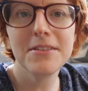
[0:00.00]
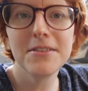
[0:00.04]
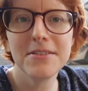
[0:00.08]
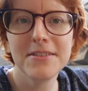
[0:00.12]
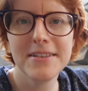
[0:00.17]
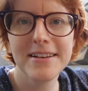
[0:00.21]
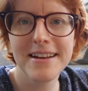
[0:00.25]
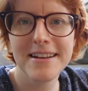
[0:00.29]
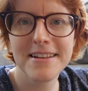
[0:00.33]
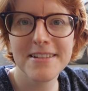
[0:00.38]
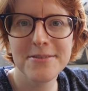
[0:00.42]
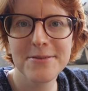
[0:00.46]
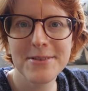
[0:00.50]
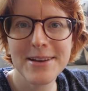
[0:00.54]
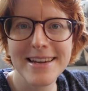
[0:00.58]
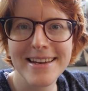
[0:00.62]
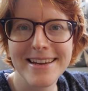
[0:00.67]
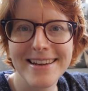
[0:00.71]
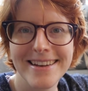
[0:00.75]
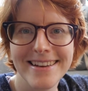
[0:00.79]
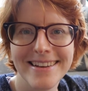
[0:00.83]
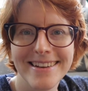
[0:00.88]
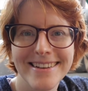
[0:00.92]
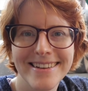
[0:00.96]
you next
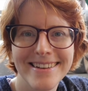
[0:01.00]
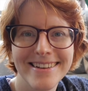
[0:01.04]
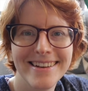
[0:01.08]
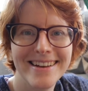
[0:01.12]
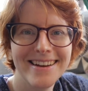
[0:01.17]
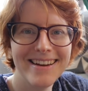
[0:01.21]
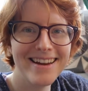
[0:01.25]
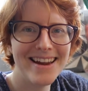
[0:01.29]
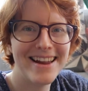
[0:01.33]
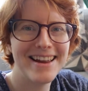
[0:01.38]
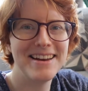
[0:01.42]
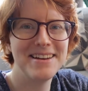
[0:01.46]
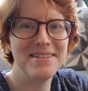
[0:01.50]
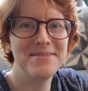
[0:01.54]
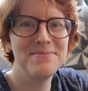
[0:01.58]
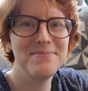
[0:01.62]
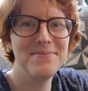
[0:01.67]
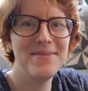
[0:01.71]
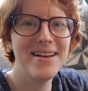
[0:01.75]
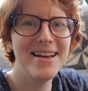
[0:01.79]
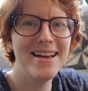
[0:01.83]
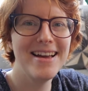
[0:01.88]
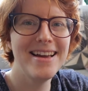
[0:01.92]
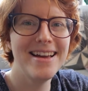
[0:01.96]
week. All right,
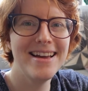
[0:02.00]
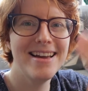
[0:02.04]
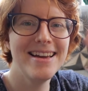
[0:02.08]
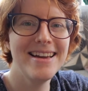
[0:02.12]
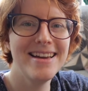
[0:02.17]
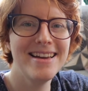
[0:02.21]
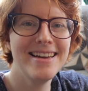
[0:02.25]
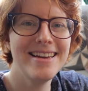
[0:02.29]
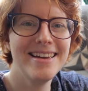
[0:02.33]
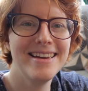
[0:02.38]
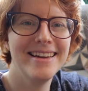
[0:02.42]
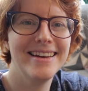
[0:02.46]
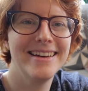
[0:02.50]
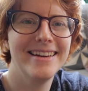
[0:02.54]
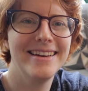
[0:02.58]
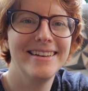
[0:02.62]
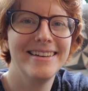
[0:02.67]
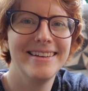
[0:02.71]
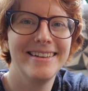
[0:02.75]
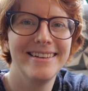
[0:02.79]
bye.